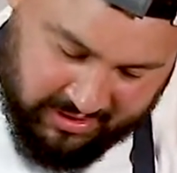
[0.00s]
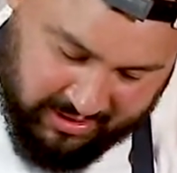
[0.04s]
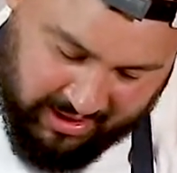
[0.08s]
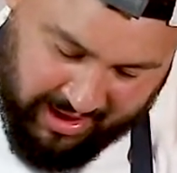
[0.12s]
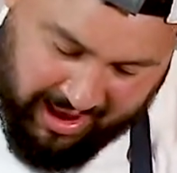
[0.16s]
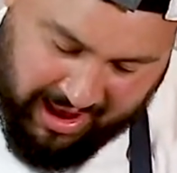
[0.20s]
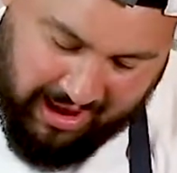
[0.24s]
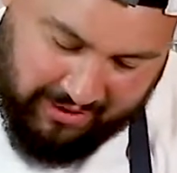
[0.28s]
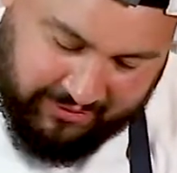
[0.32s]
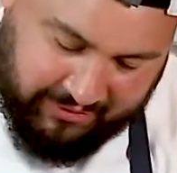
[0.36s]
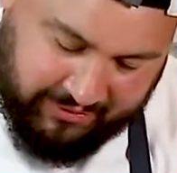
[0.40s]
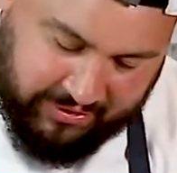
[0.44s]

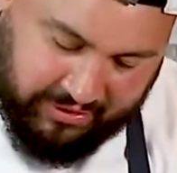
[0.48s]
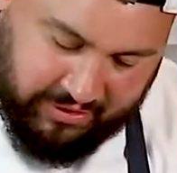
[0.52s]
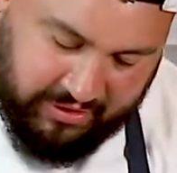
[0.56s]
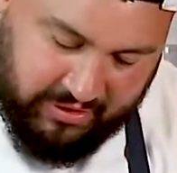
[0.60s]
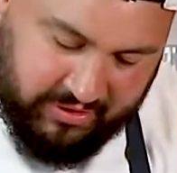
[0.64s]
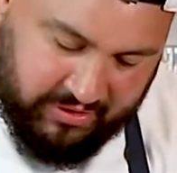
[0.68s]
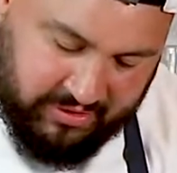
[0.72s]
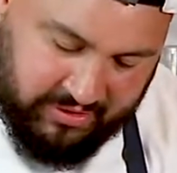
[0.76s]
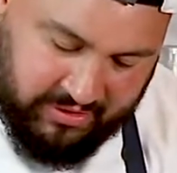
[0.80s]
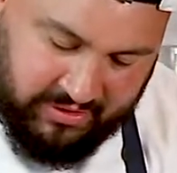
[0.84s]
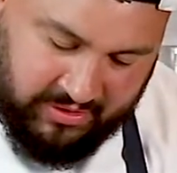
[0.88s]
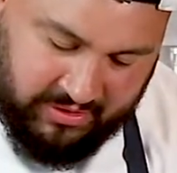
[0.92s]

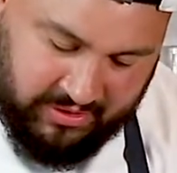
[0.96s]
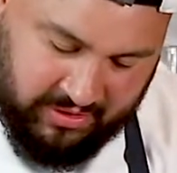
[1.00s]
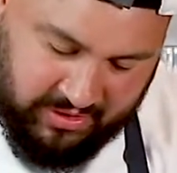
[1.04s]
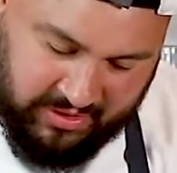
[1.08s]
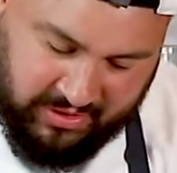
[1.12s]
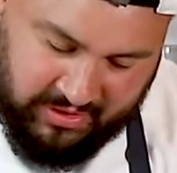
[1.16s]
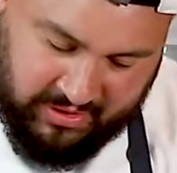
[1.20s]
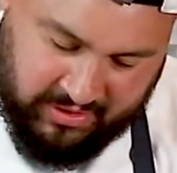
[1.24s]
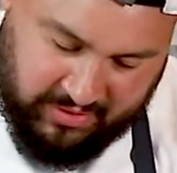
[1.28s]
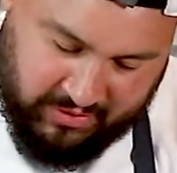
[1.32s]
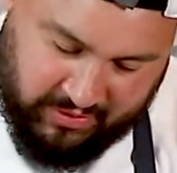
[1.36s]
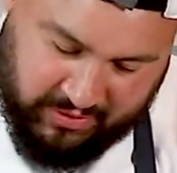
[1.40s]
After
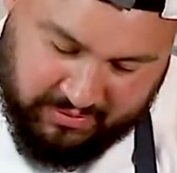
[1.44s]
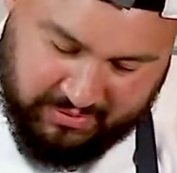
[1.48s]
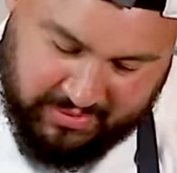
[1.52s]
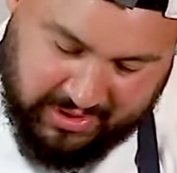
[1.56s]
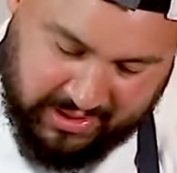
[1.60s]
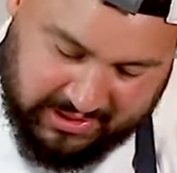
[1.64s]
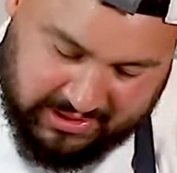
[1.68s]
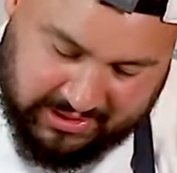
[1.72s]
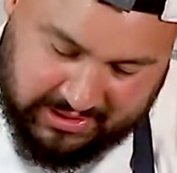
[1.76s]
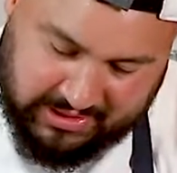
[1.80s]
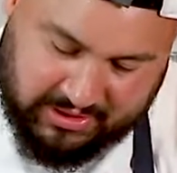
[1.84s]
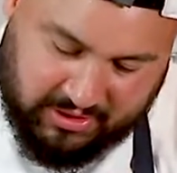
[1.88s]
you
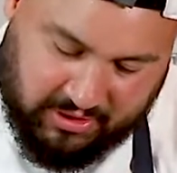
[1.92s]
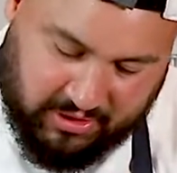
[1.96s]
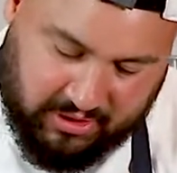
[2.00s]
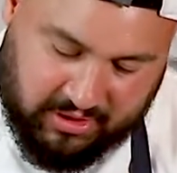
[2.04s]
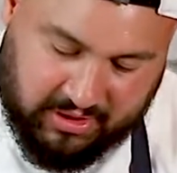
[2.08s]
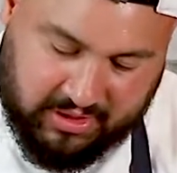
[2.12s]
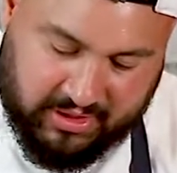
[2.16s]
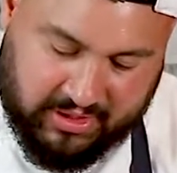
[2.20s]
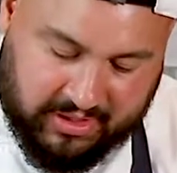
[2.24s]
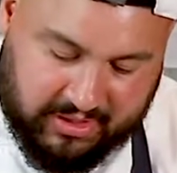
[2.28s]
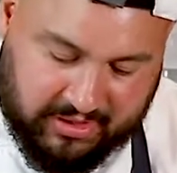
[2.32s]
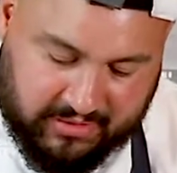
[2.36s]
mix this
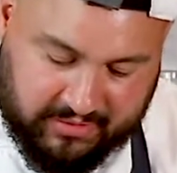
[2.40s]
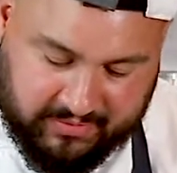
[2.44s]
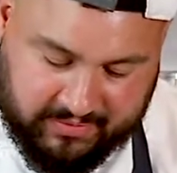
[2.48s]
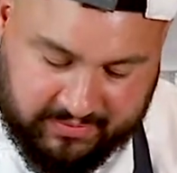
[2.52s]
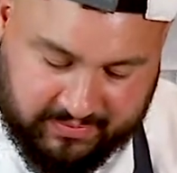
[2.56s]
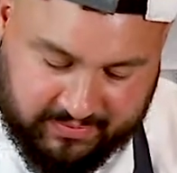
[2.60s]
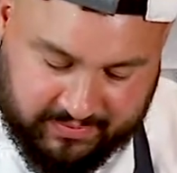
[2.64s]
all in.